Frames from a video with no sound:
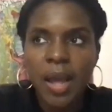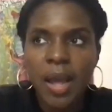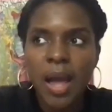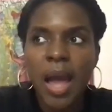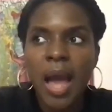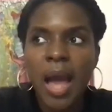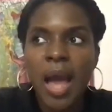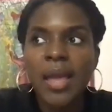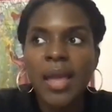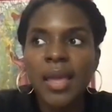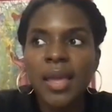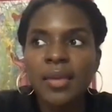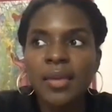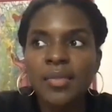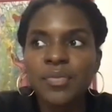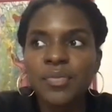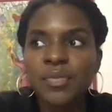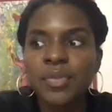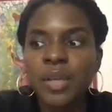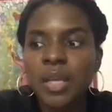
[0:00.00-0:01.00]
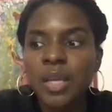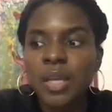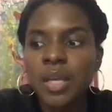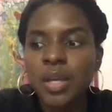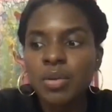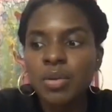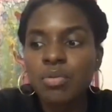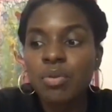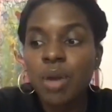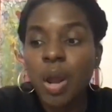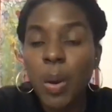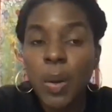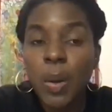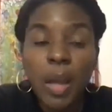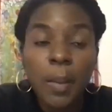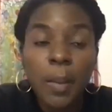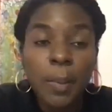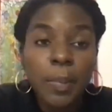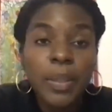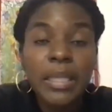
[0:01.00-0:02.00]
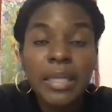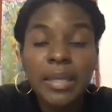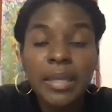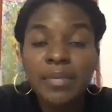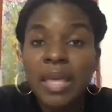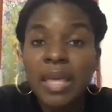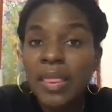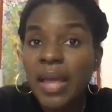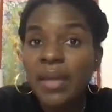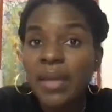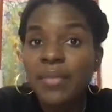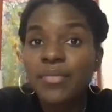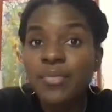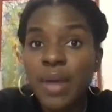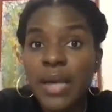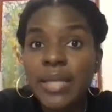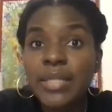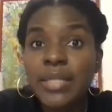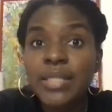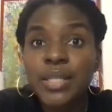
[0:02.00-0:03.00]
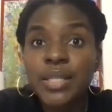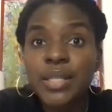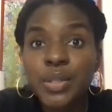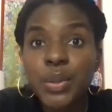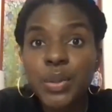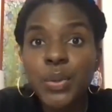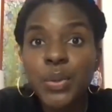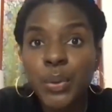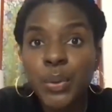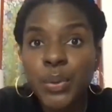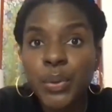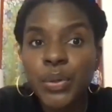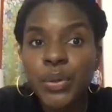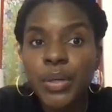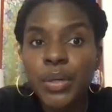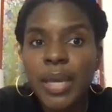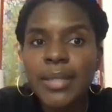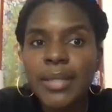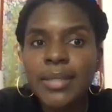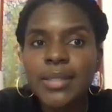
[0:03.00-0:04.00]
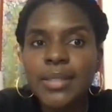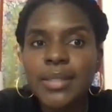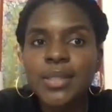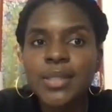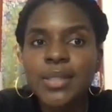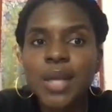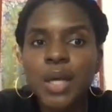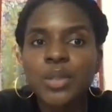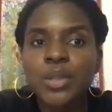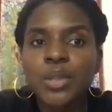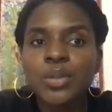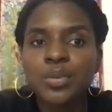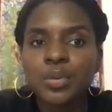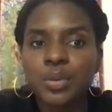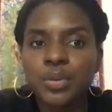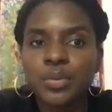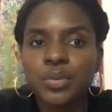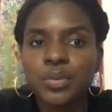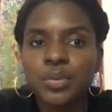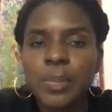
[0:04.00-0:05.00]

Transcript: I have grown up believing that rest is earned, and it's not true.